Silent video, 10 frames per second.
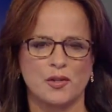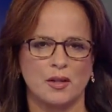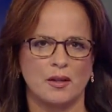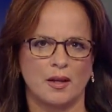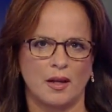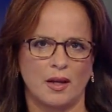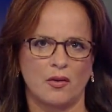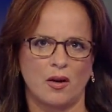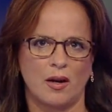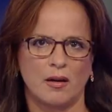killing Heather
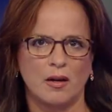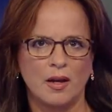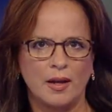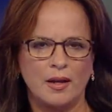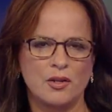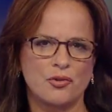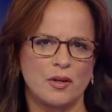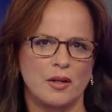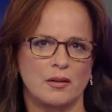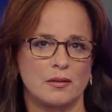Heyer,
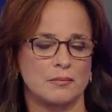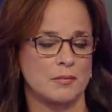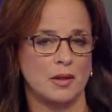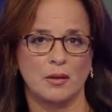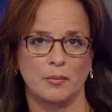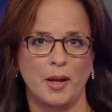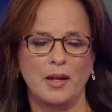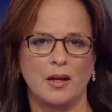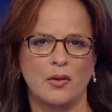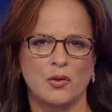injuring,
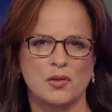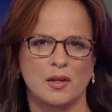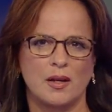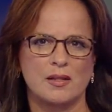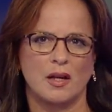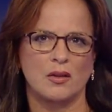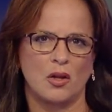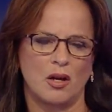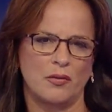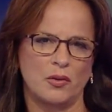many others. It's
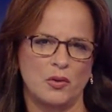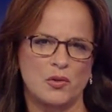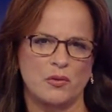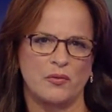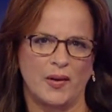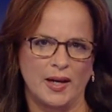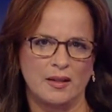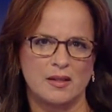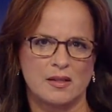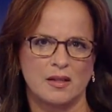unlawful use of
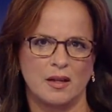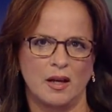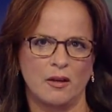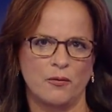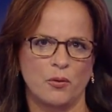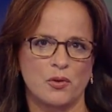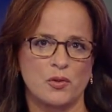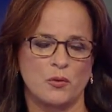violence and force to